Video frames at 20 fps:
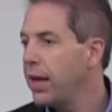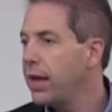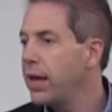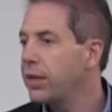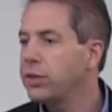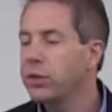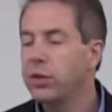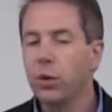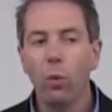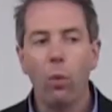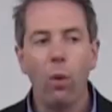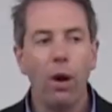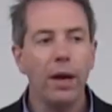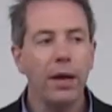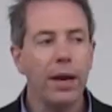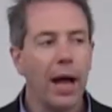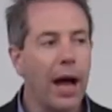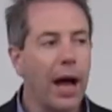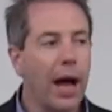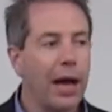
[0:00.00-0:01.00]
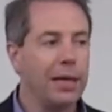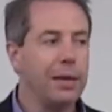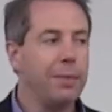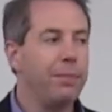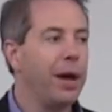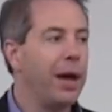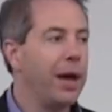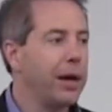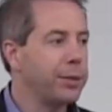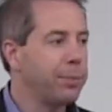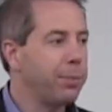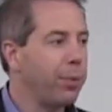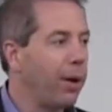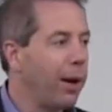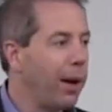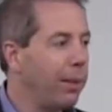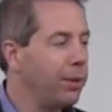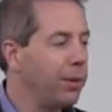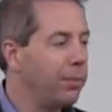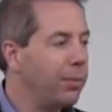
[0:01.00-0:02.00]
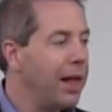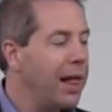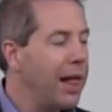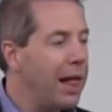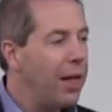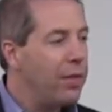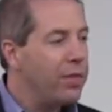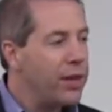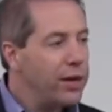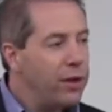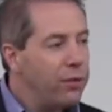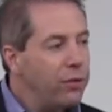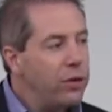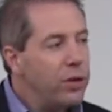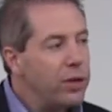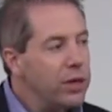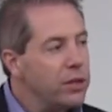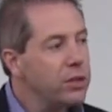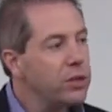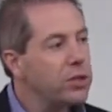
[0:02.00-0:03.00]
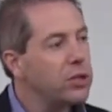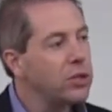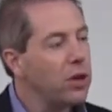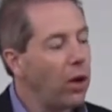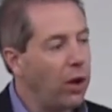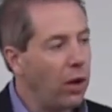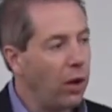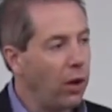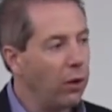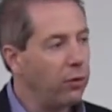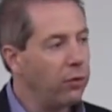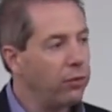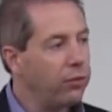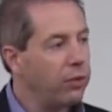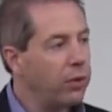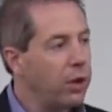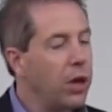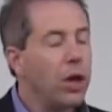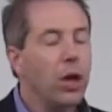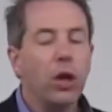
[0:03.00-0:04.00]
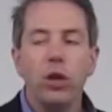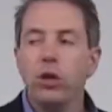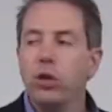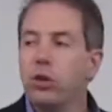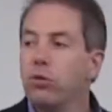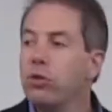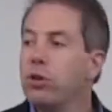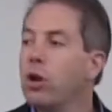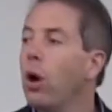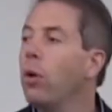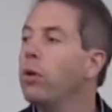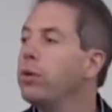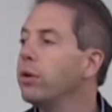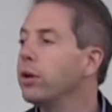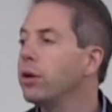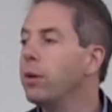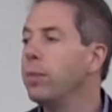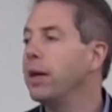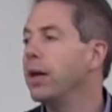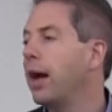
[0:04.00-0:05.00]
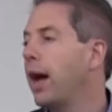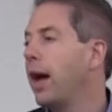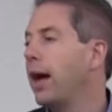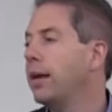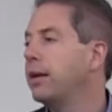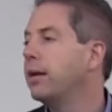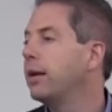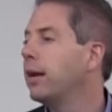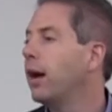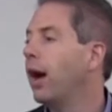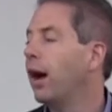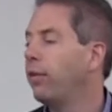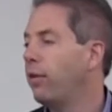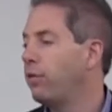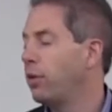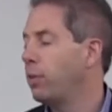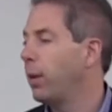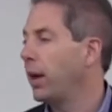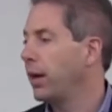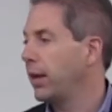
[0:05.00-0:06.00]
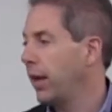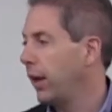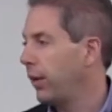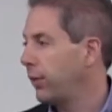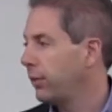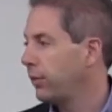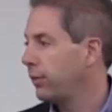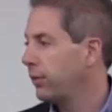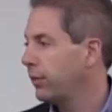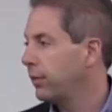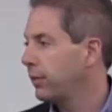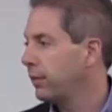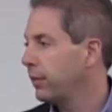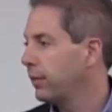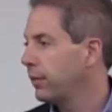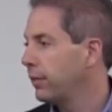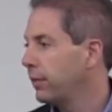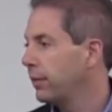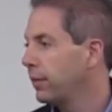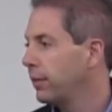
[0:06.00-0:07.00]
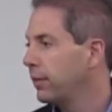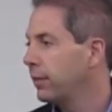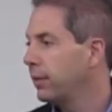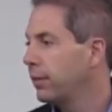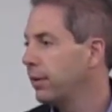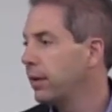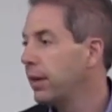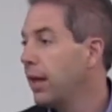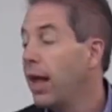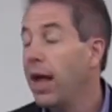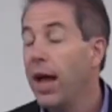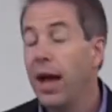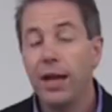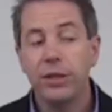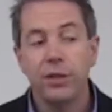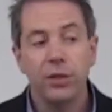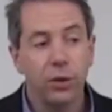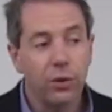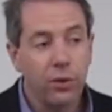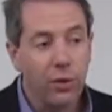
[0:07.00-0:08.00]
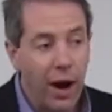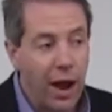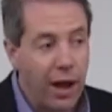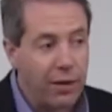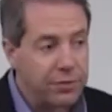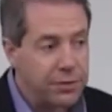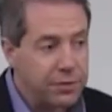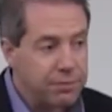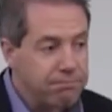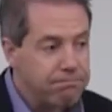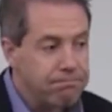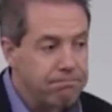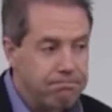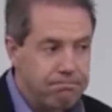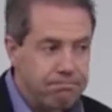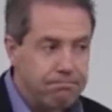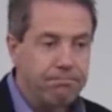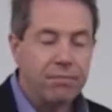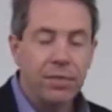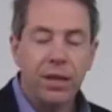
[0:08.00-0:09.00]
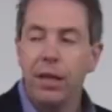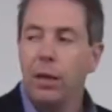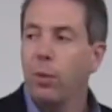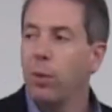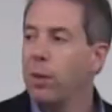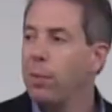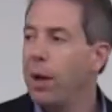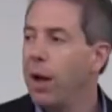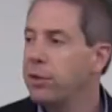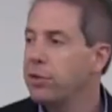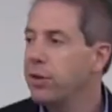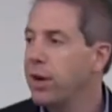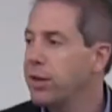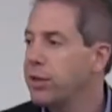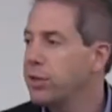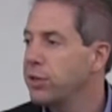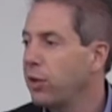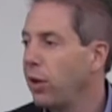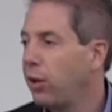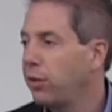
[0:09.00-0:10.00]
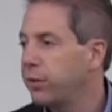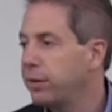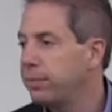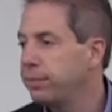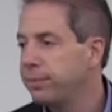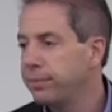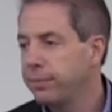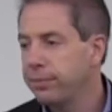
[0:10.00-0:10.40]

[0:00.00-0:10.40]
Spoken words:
It's the one high-impact problem that if you can solve, you know you're going to be ahead of everybody else. And so Kraft, he went about trying to solve it.